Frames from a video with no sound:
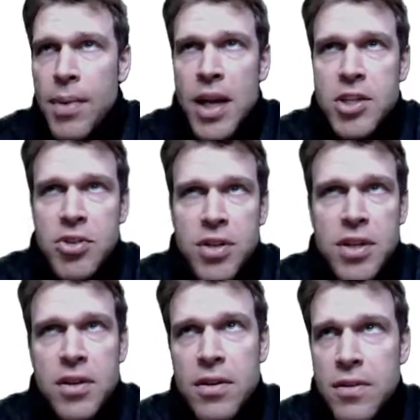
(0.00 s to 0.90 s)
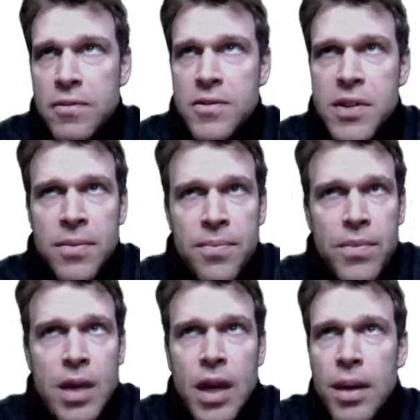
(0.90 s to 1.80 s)
demonstratives,
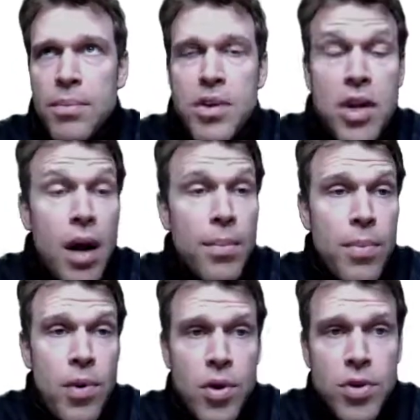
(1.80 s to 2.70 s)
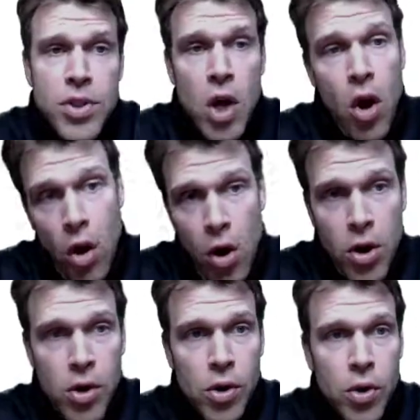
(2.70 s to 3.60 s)
numbers,
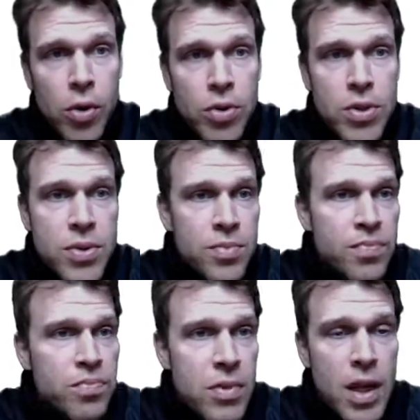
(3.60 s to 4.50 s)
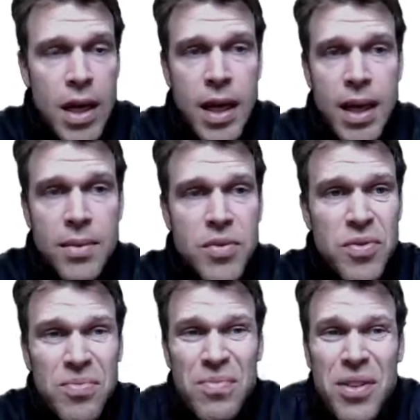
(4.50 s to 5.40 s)
articles. Uh,
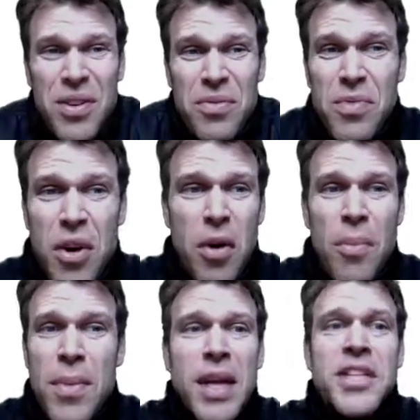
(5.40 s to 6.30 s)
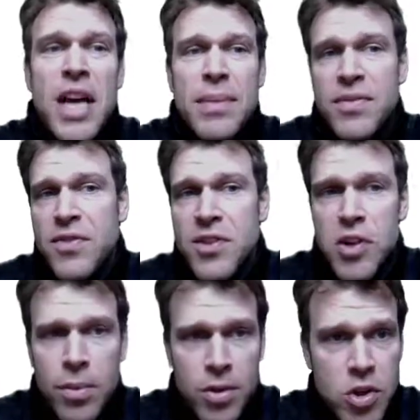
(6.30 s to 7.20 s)
there are many types of
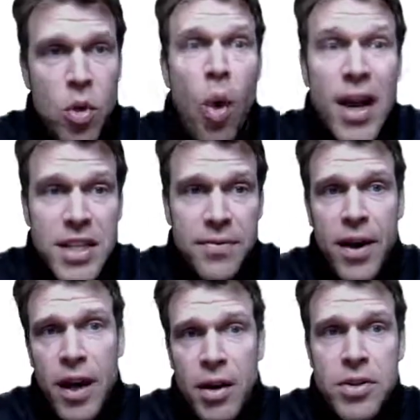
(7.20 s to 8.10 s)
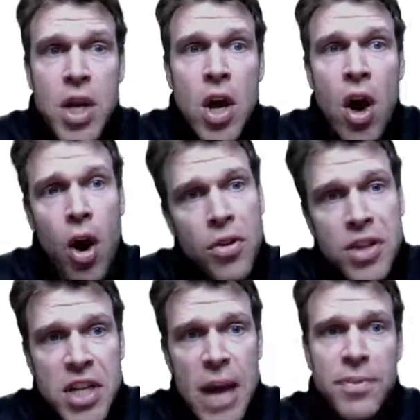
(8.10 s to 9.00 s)
determiners. Quantifiers are
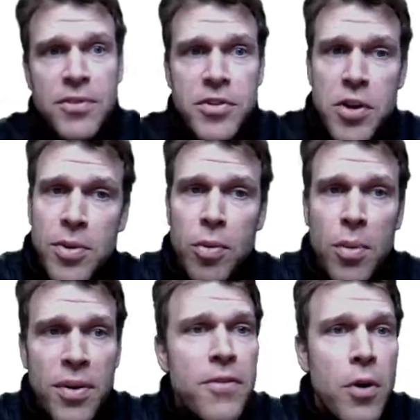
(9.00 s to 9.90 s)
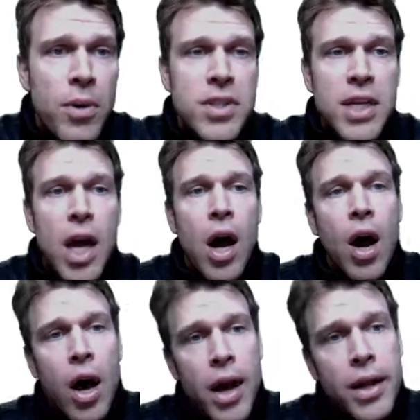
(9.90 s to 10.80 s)
the type of determiner we'll be focusing
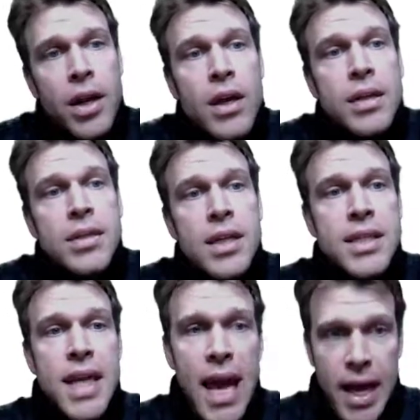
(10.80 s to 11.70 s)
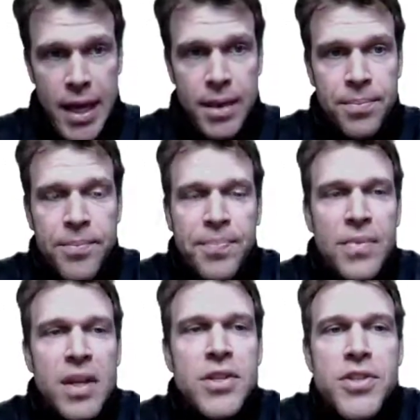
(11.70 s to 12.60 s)
on today.
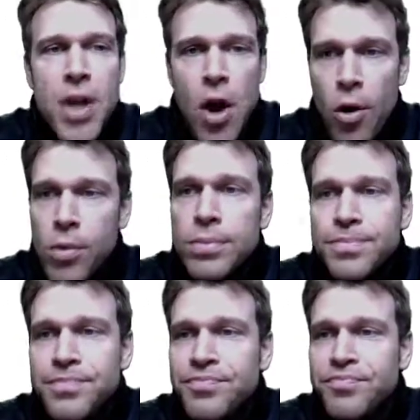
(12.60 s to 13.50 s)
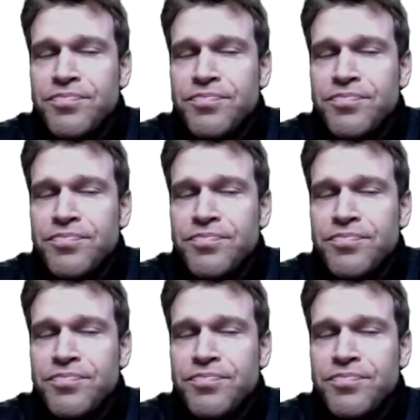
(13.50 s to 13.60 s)
So,